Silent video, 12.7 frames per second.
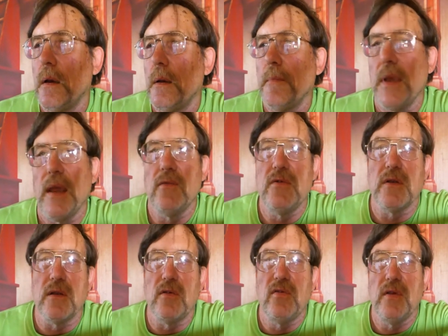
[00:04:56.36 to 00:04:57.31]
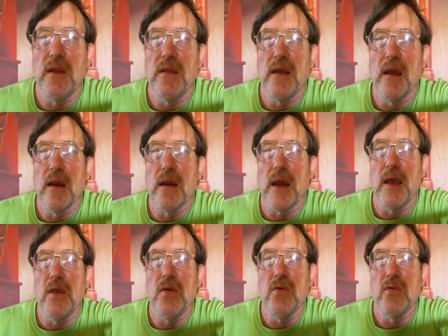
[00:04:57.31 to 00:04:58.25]
As you can see there, I
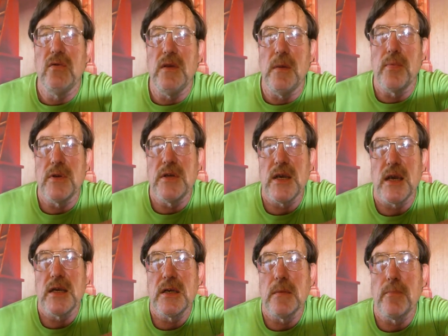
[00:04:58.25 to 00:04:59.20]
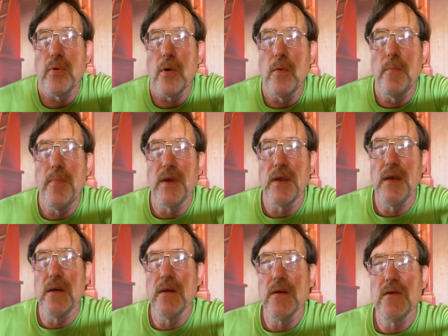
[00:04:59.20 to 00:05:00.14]
use the Projection Pro
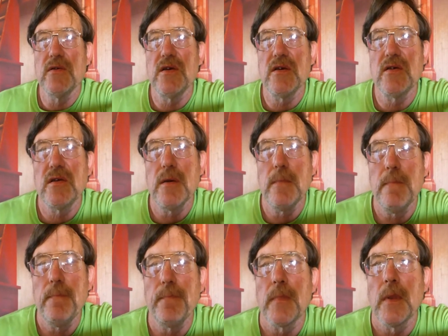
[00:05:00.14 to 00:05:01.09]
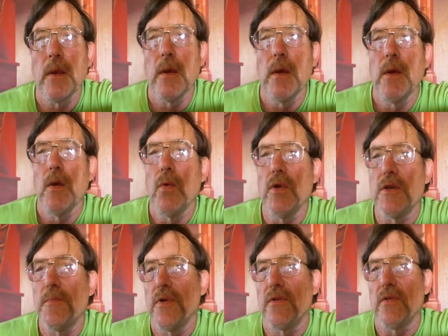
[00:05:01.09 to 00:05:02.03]
Billiard system.
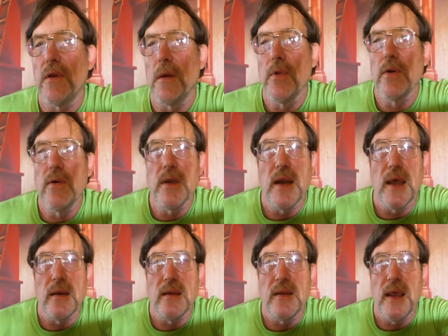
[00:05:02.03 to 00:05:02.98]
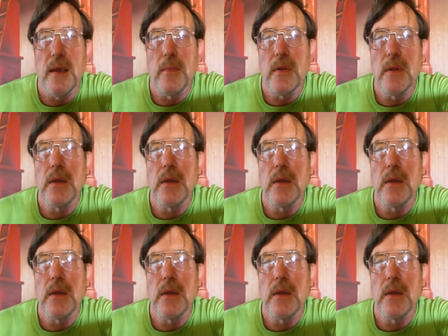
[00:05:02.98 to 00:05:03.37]
which puts a number grid on the table.